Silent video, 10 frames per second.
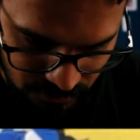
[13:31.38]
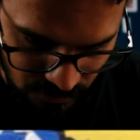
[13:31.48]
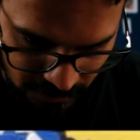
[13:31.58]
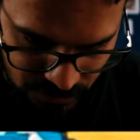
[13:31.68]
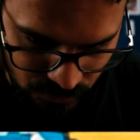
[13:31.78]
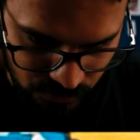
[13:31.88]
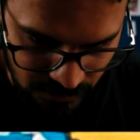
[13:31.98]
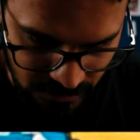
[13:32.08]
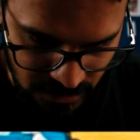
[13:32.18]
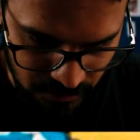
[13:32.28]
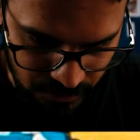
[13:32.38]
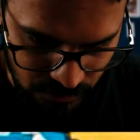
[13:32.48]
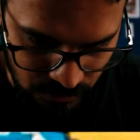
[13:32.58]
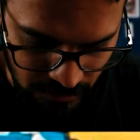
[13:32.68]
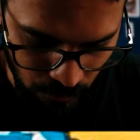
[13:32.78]
So I usually keep it
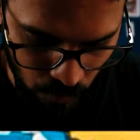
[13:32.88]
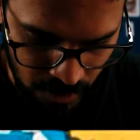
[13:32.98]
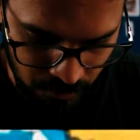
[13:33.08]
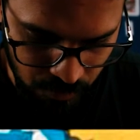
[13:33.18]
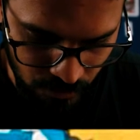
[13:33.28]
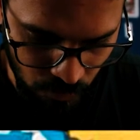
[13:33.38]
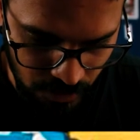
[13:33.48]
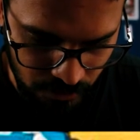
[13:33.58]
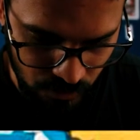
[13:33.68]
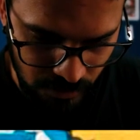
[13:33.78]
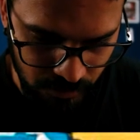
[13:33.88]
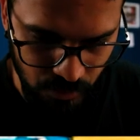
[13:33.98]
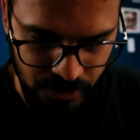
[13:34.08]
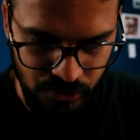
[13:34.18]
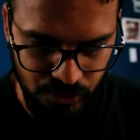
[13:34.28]
to like 1.1 to
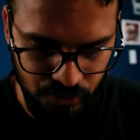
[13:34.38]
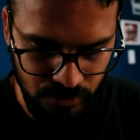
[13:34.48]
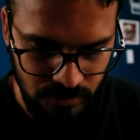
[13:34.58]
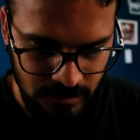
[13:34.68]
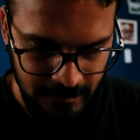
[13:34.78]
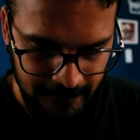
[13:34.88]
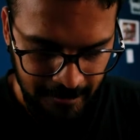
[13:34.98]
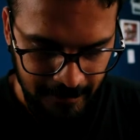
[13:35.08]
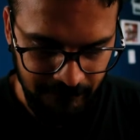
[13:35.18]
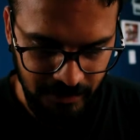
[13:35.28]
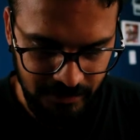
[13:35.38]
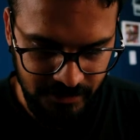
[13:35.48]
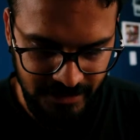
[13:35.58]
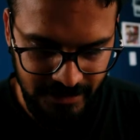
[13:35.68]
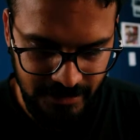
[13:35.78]
1.2. Then
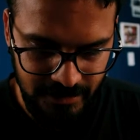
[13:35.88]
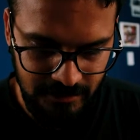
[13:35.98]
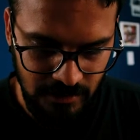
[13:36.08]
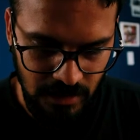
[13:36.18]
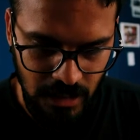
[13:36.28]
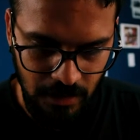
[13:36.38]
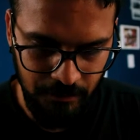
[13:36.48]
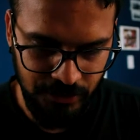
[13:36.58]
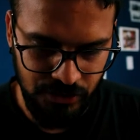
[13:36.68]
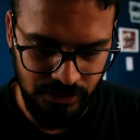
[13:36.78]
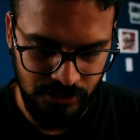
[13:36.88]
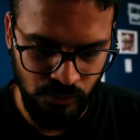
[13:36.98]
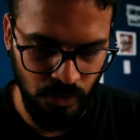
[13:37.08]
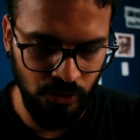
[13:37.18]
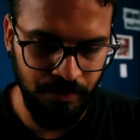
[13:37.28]
detail, how much you
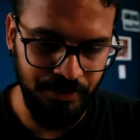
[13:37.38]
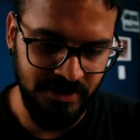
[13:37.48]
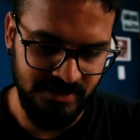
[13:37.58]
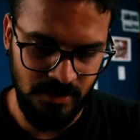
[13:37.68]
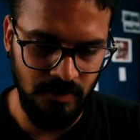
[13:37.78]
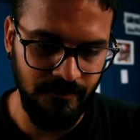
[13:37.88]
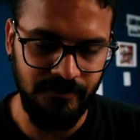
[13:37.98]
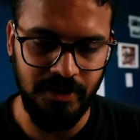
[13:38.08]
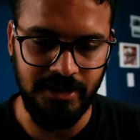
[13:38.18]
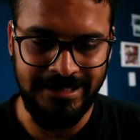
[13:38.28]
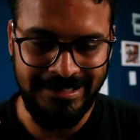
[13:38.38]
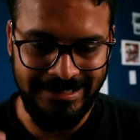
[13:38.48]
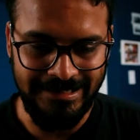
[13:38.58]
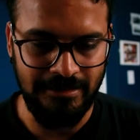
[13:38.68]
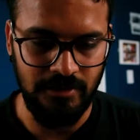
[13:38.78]
want to preserve the
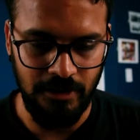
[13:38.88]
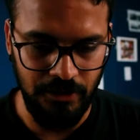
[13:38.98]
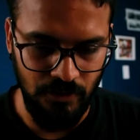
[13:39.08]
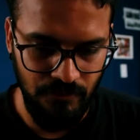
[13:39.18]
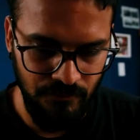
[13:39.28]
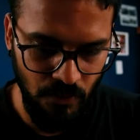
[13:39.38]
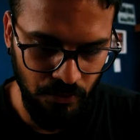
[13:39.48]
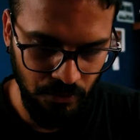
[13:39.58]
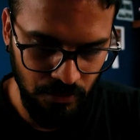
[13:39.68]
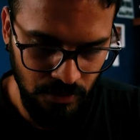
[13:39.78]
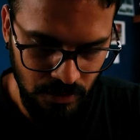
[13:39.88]
detail in your photo.